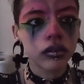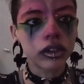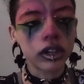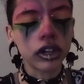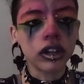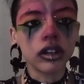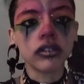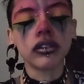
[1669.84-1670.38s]
We
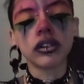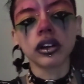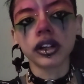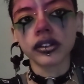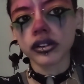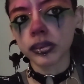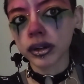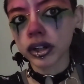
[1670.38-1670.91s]
did not do
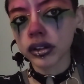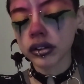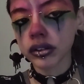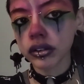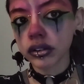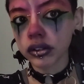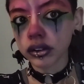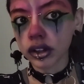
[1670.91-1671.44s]
crazy
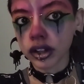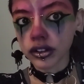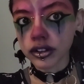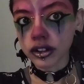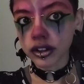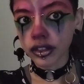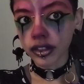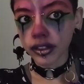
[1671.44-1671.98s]
brows.
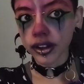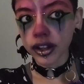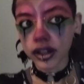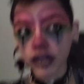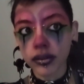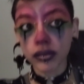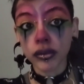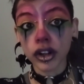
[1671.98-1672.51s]
That's it in the
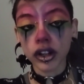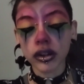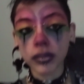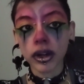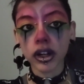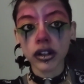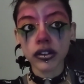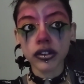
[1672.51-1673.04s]
light. We're gonna
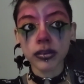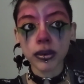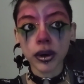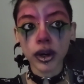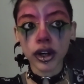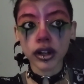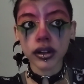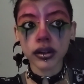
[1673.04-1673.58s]
pause the
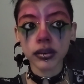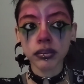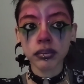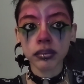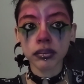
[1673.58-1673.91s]
mohawk.